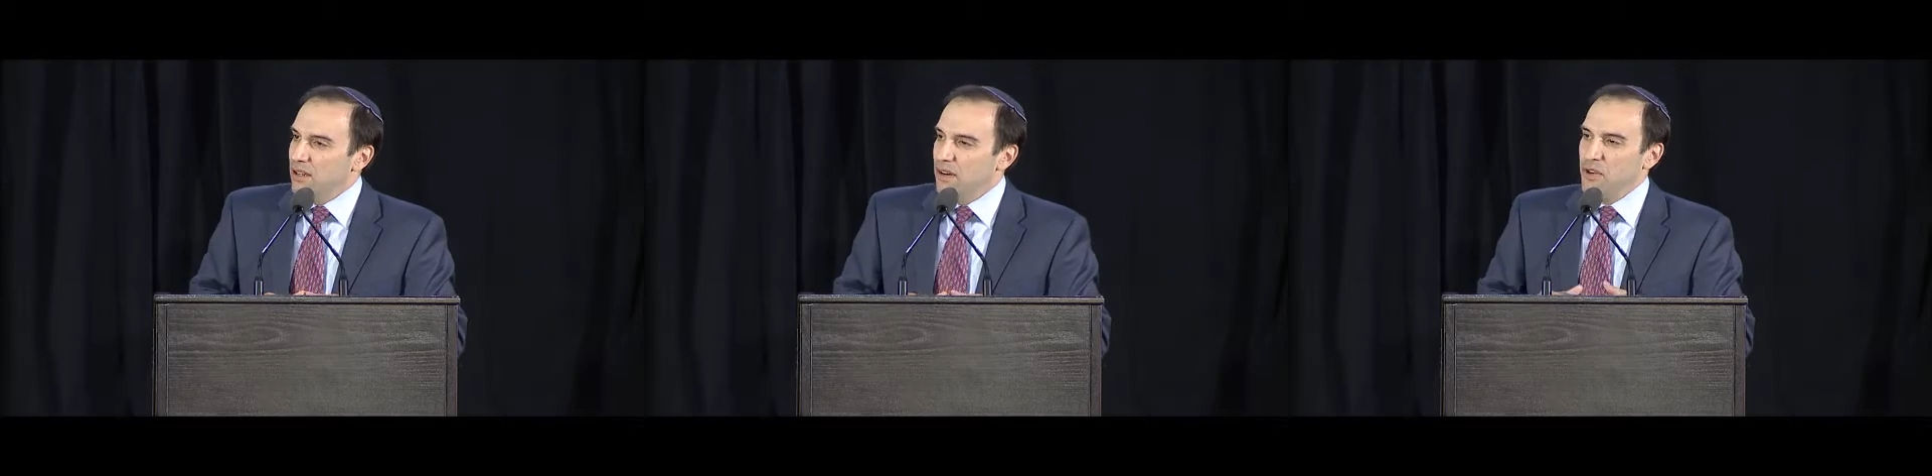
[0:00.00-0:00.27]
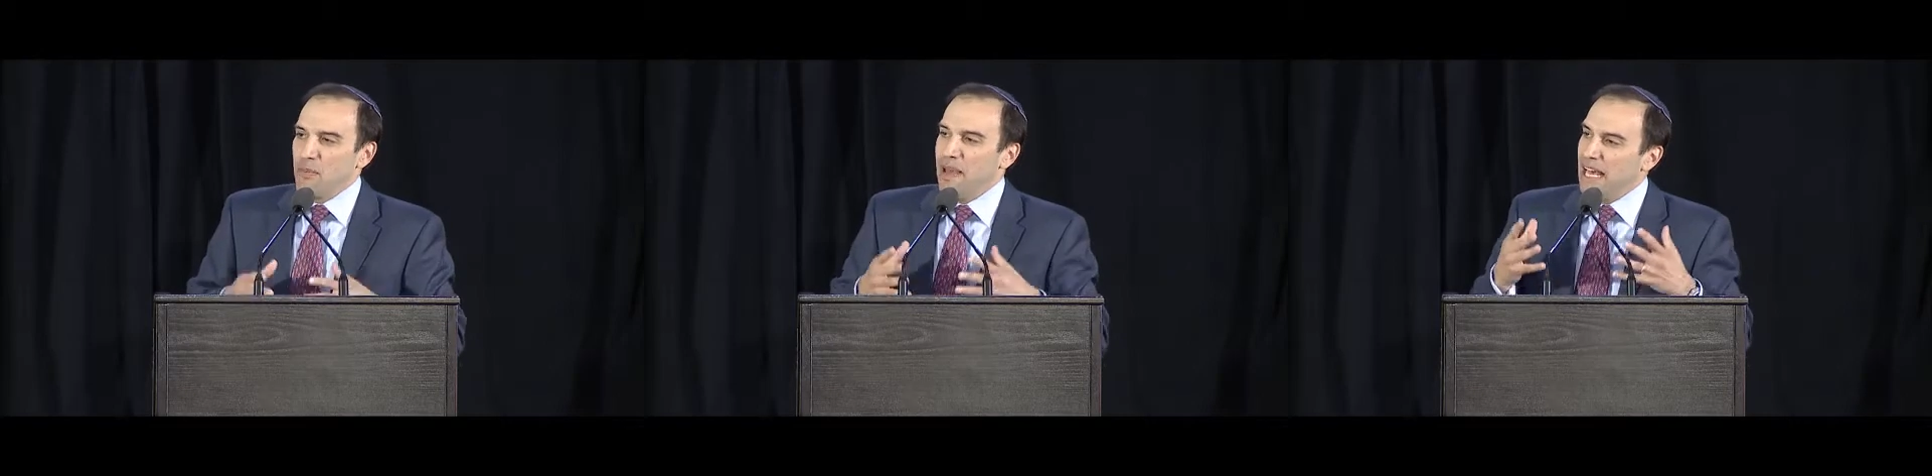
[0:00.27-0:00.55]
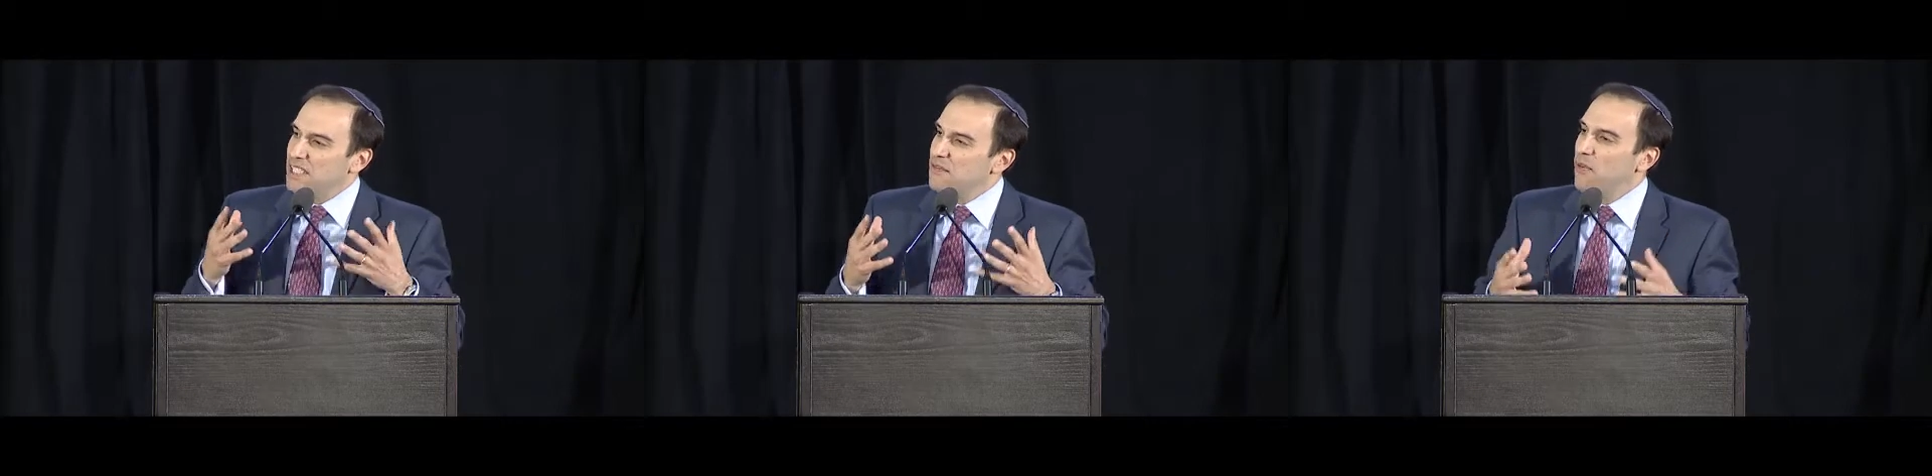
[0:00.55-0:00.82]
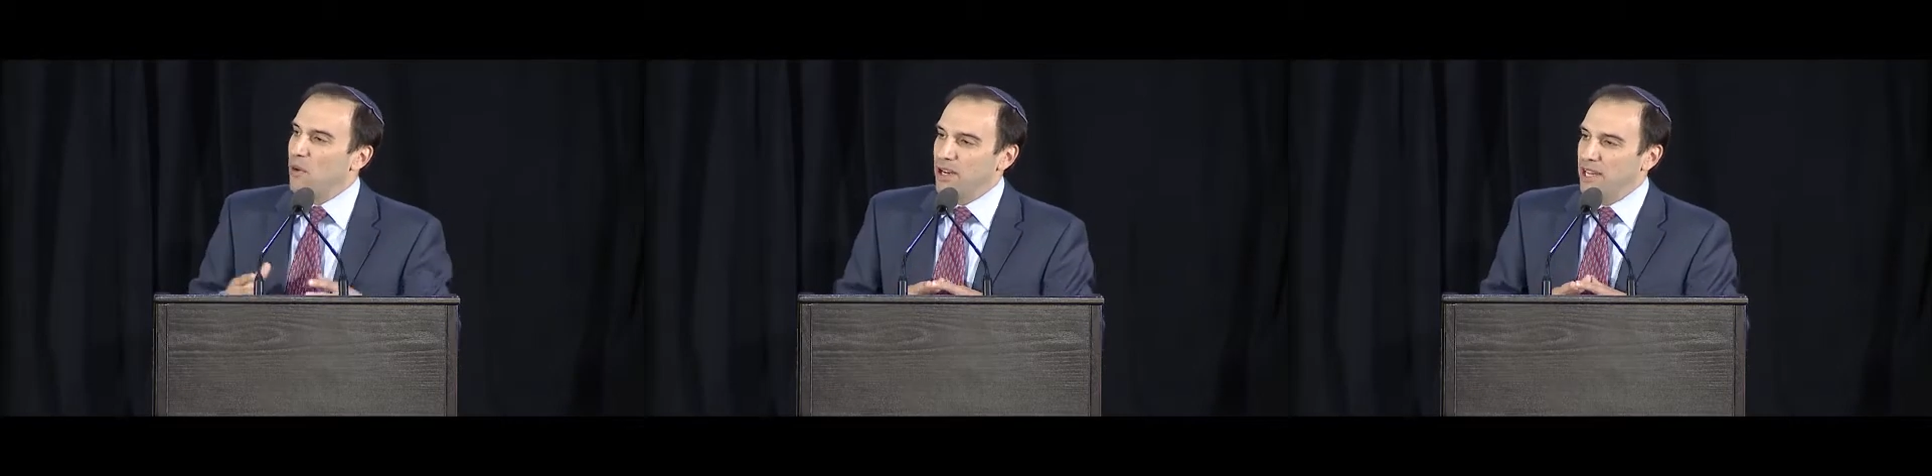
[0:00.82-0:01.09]
of your past
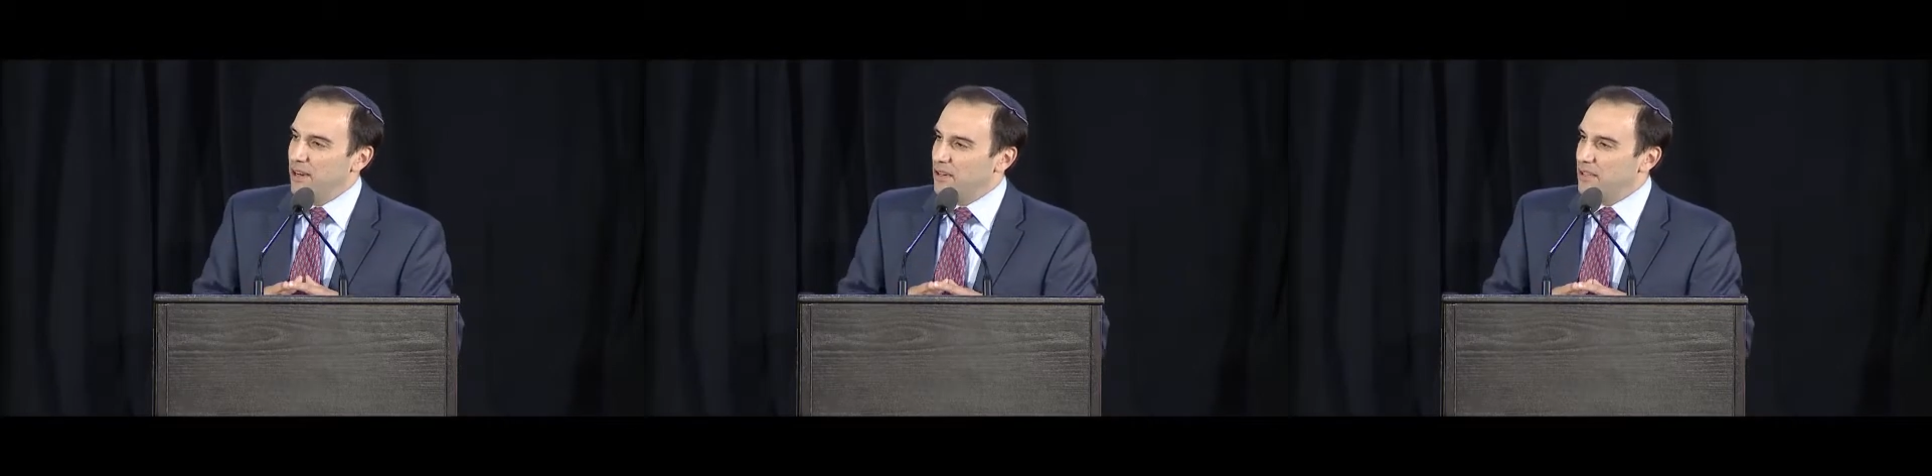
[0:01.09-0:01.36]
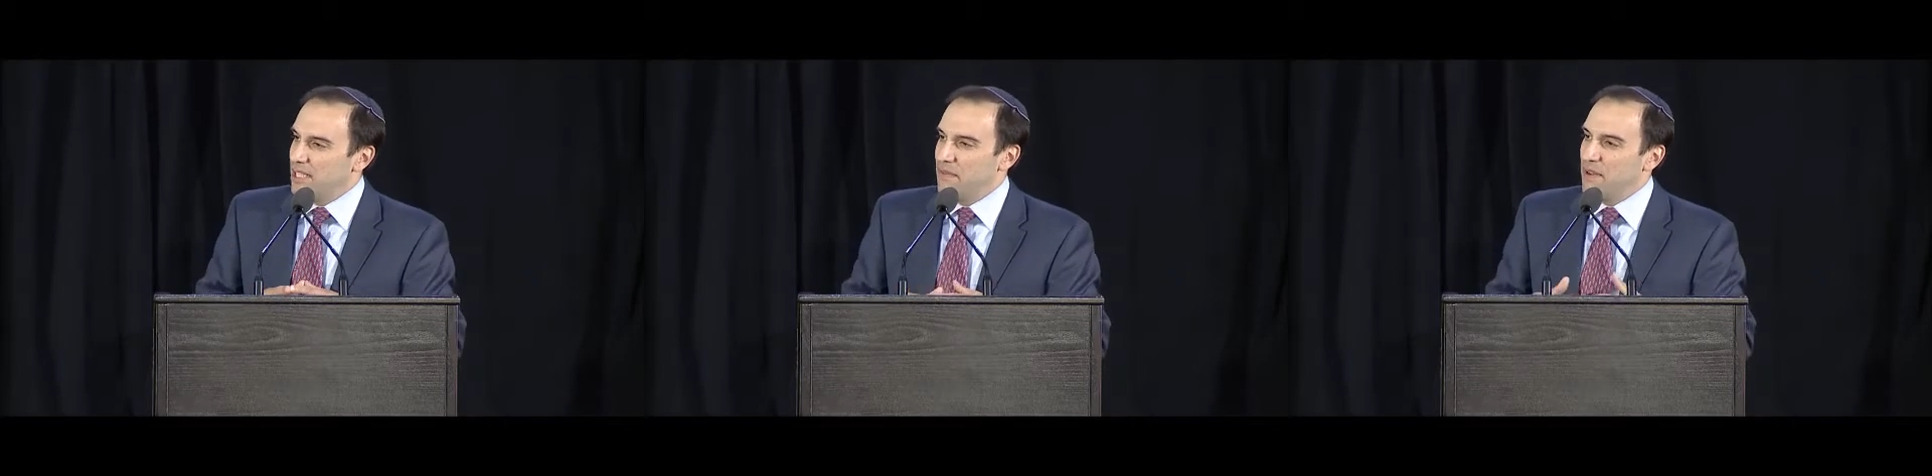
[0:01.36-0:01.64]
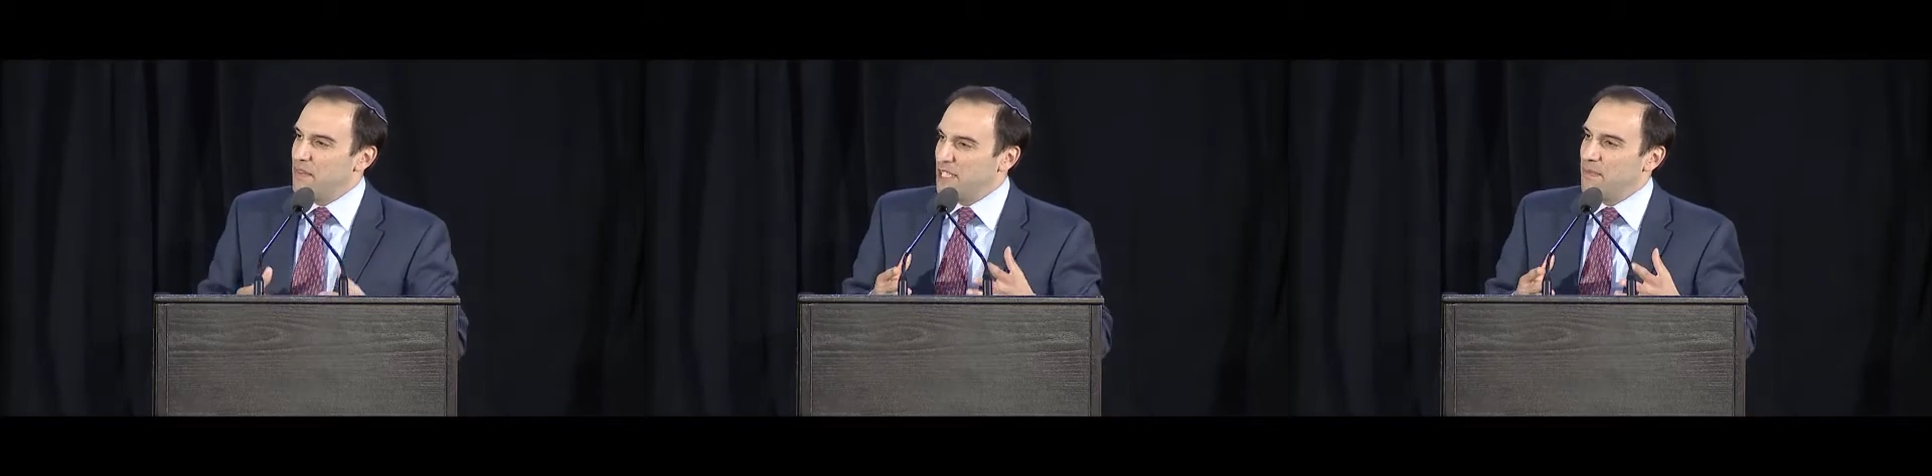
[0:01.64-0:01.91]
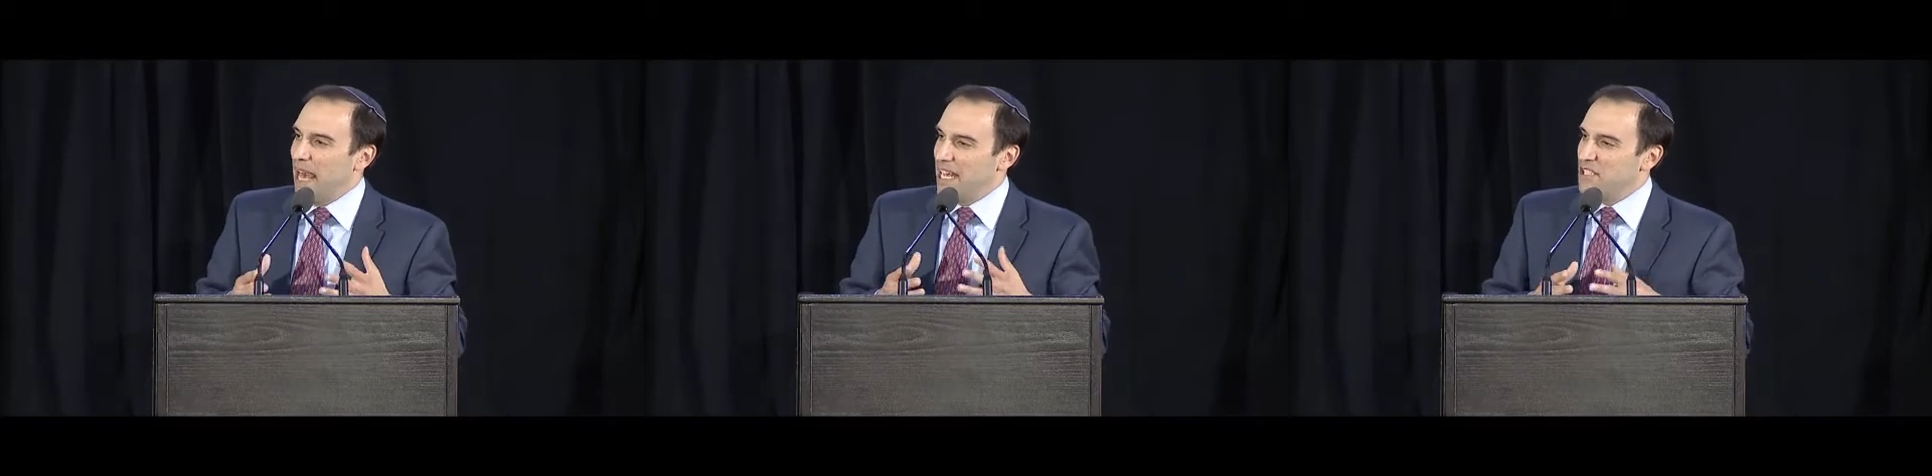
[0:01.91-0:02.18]
4 years, even of this
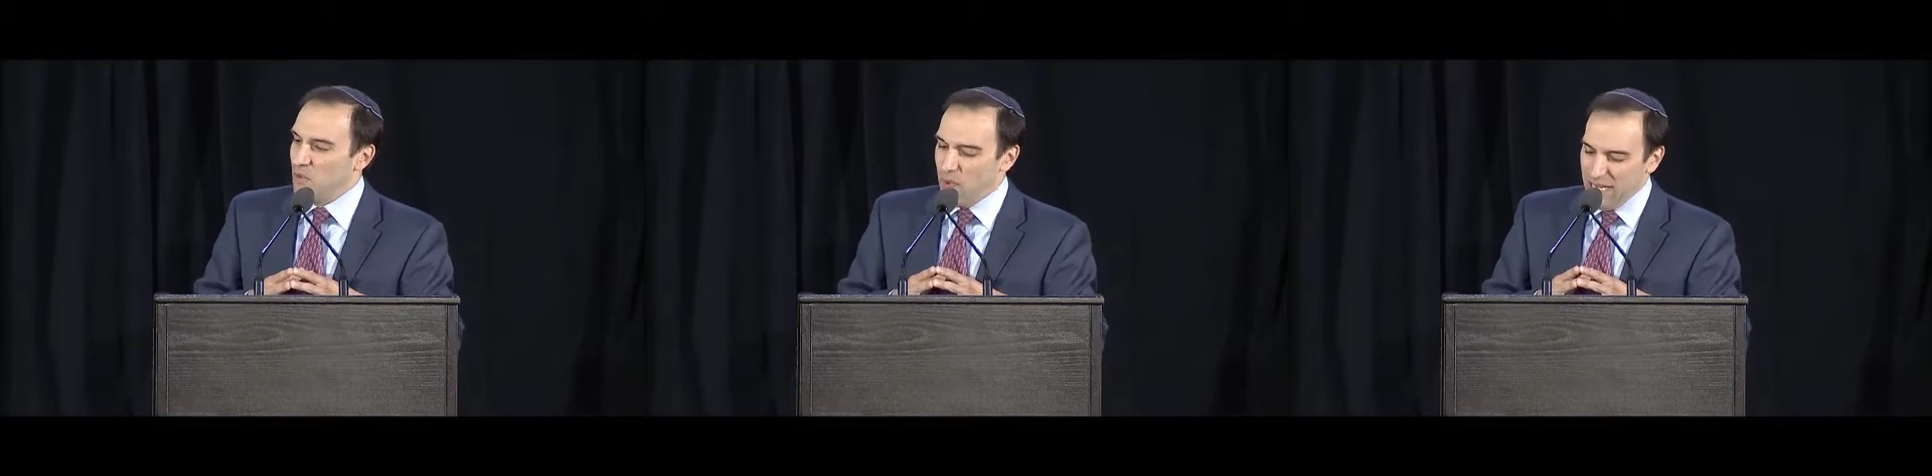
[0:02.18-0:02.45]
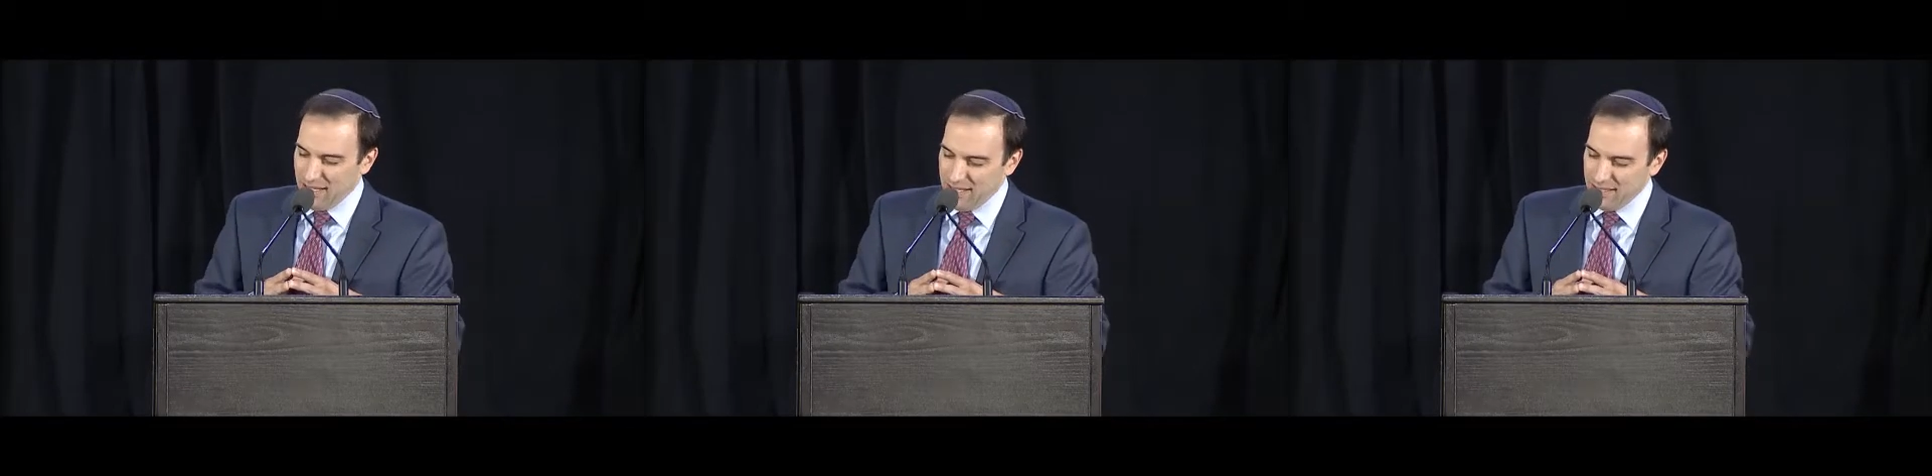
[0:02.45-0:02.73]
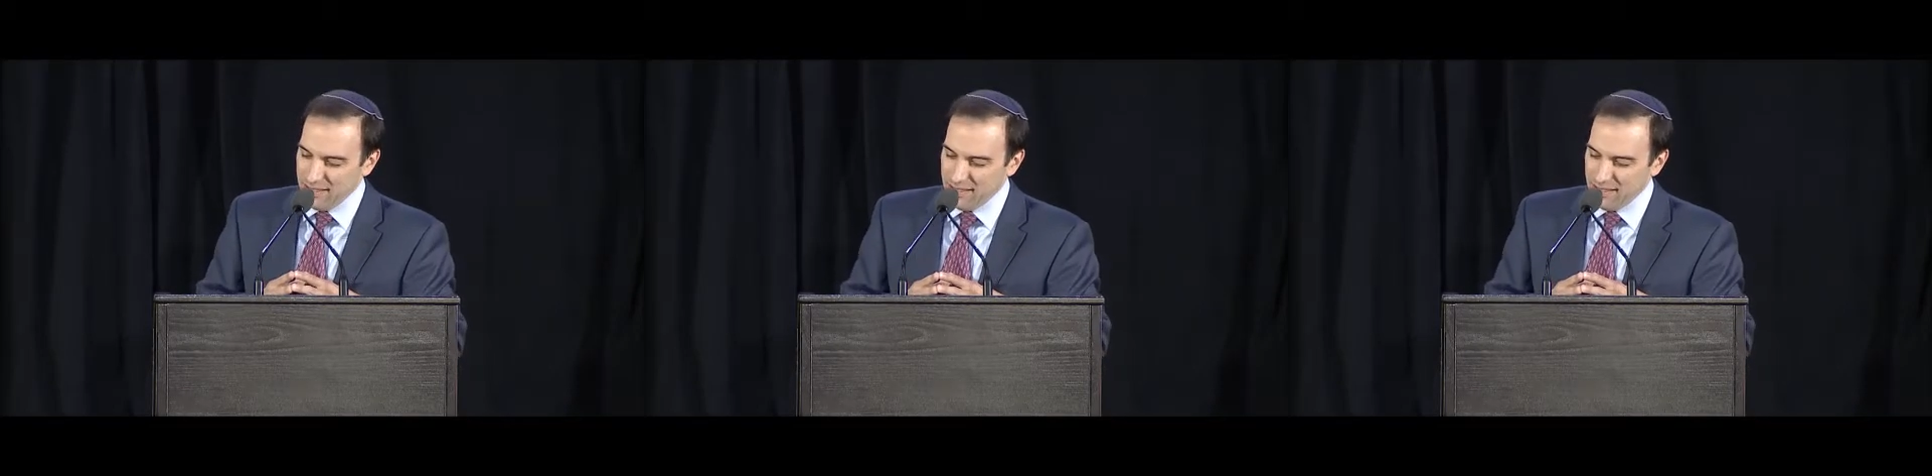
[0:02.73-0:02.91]
past week,